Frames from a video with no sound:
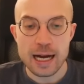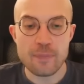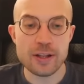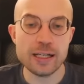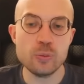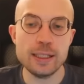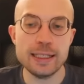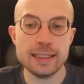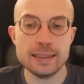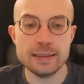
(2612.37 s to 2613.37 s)
and then
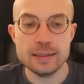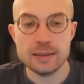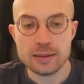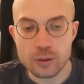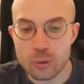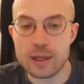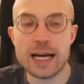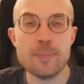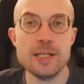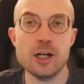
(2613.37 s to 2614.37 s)
we can
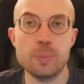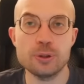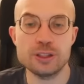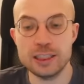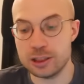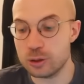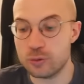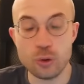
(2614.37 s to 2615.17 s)
grab the opposition.